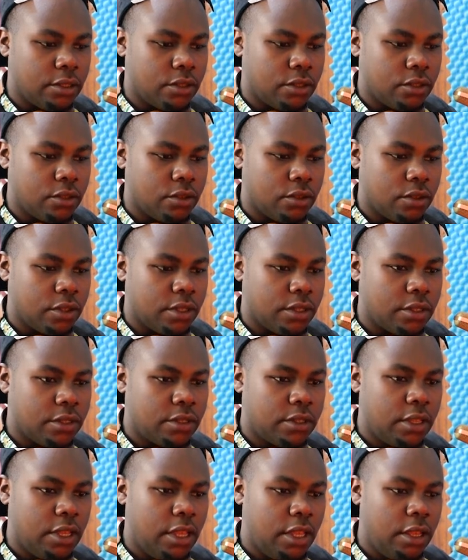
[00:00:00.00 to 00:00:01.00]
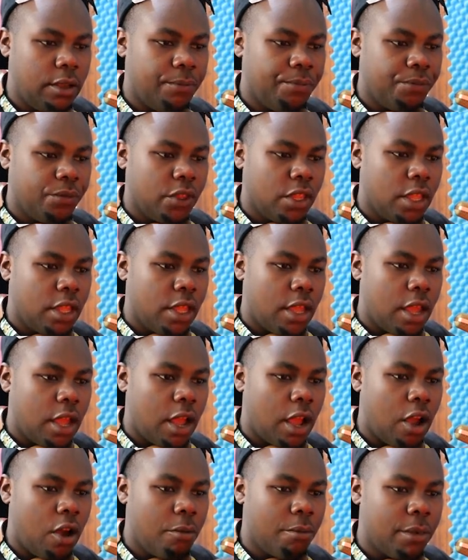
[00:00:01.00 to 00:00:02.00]
So you can see
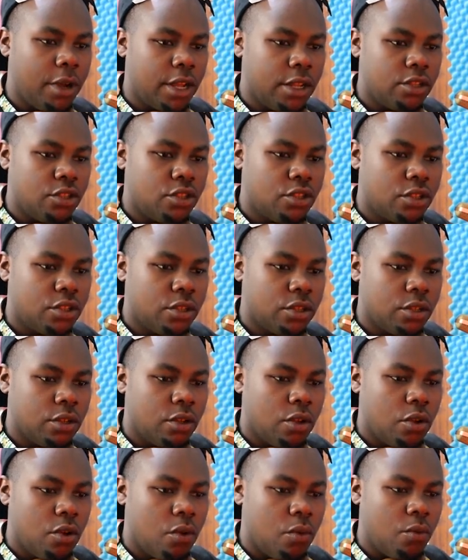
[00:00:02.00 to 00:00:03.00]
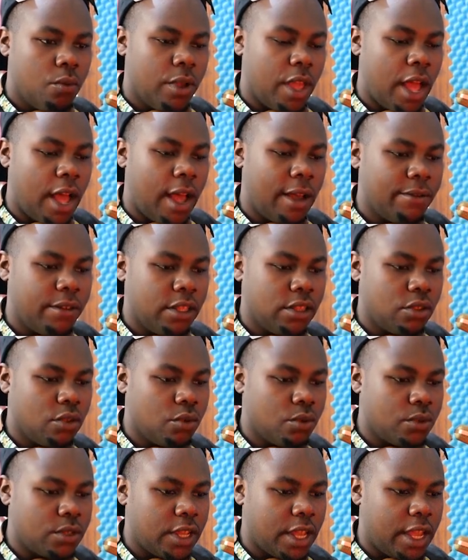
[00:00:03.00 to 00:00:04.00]
how much we are having
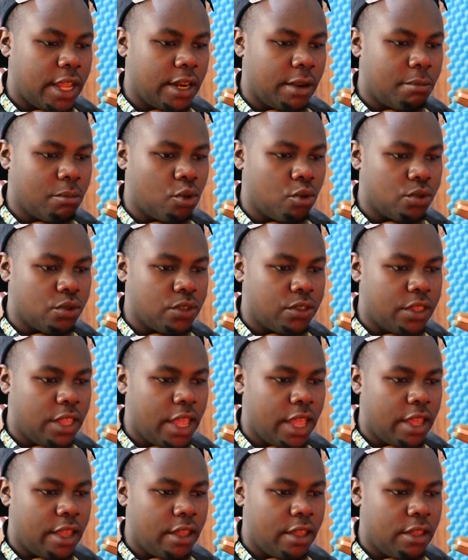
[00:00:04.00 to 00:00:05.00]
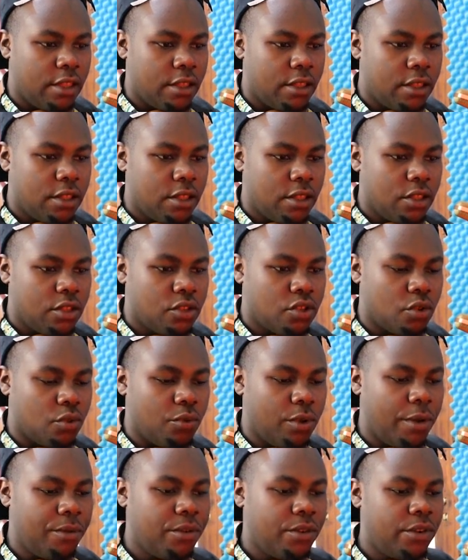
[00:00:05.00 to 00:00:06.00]
those kind of modes there. So
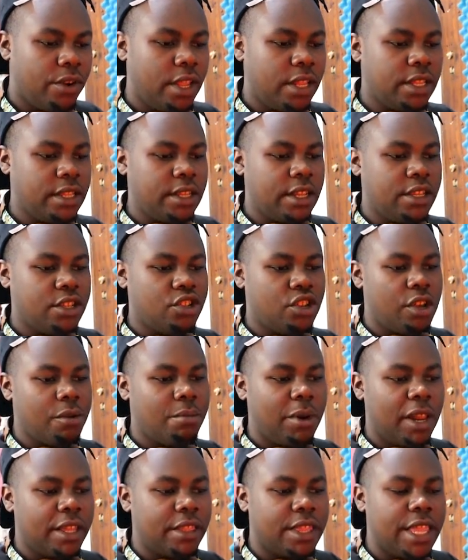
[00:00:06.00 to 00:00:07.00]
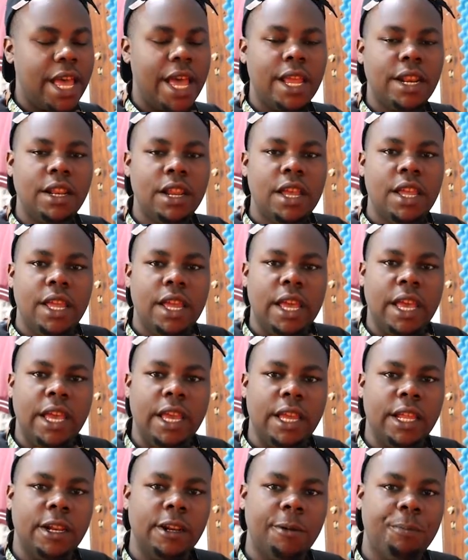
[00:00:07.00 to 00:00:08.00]
we have created a shape like that,
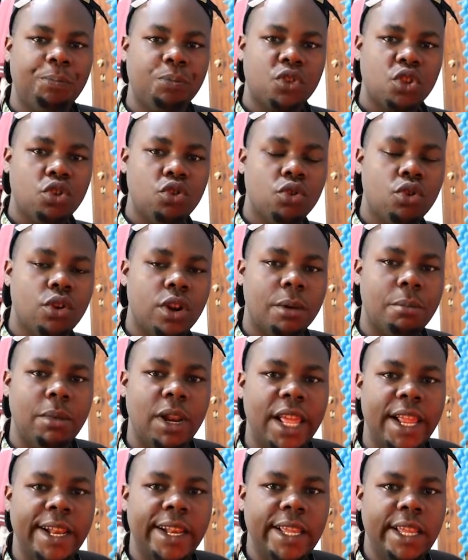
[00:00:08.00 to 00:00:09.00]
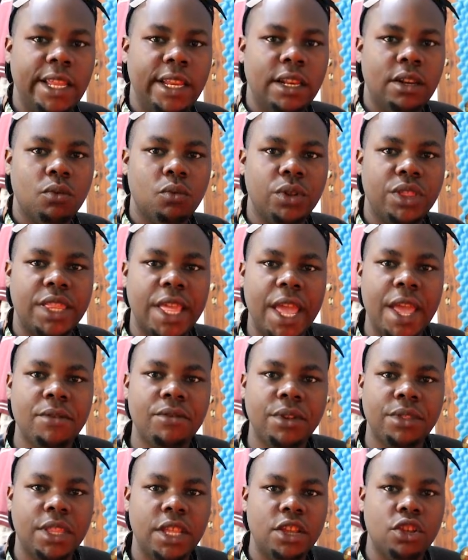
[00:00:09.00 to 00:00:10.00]
and you're gonna blend in with
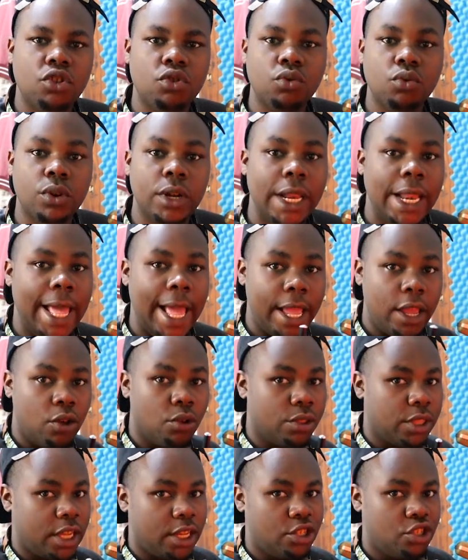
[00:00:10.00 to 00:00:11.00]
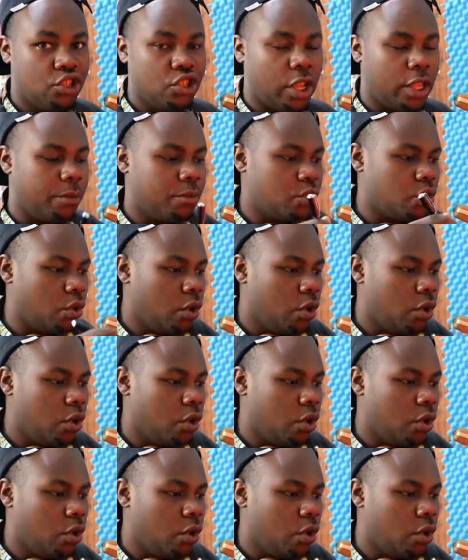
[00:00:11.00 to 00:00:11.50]
everything you would like on that shape.